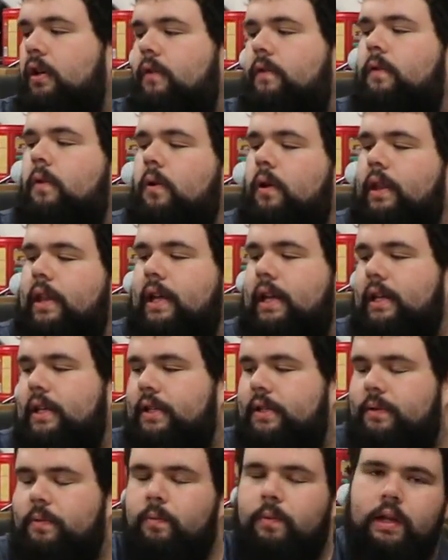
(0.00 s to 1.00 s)
for
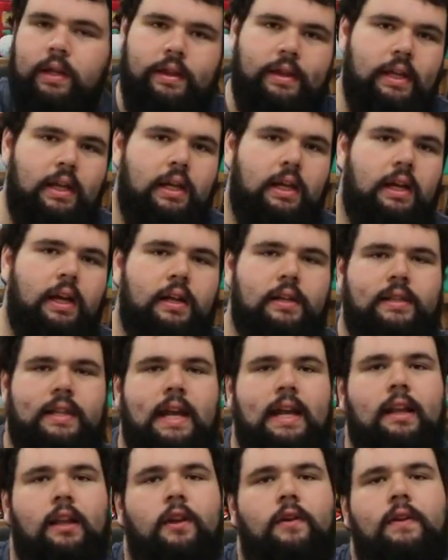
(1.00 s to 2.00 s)
this with the
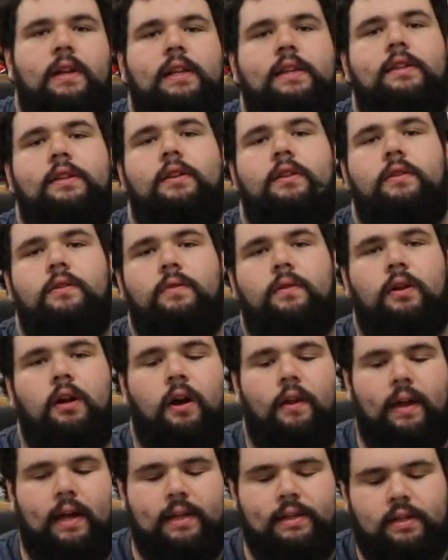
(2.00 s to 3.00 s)
standalone ECU and
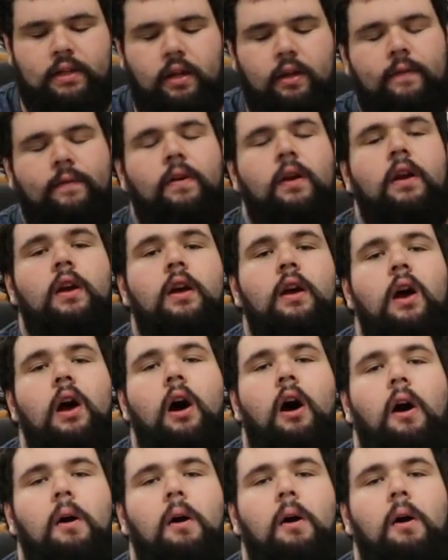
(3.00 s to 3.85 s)
all that stuff.